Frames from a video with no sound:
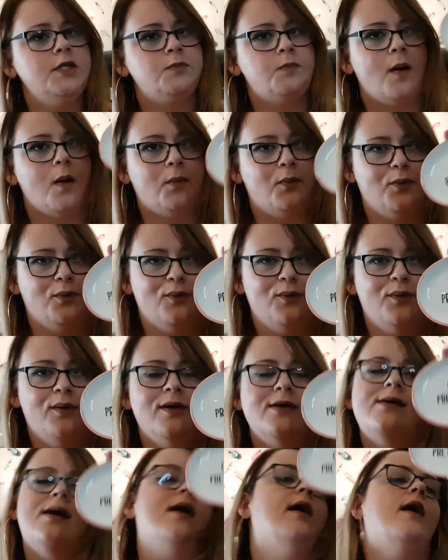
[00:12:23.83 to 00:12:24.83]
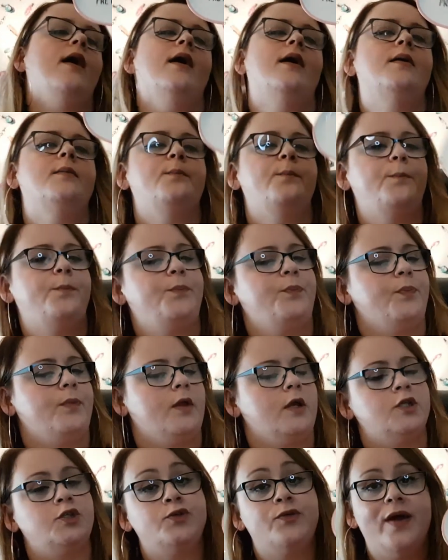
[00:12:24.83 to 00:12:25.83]
bubble
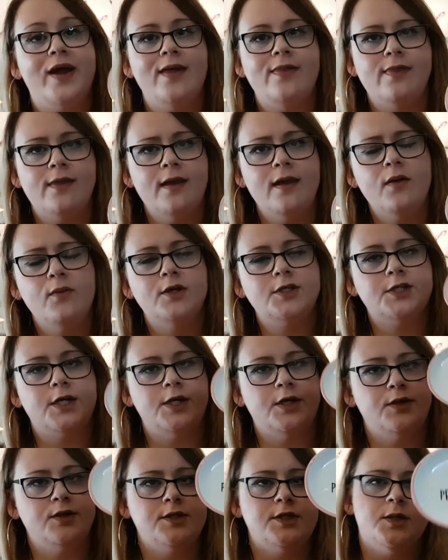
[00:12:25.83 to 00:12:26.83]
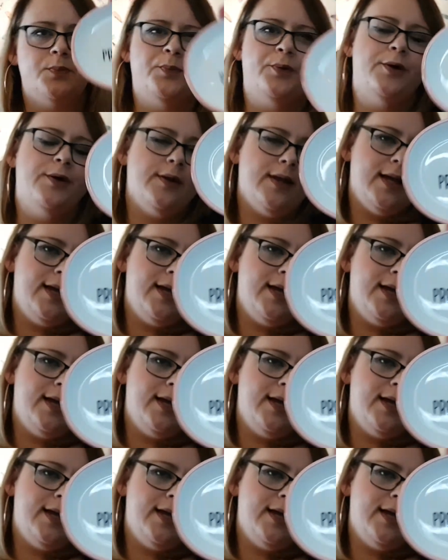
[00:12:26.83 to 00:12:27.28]
tray thing, which I use to put,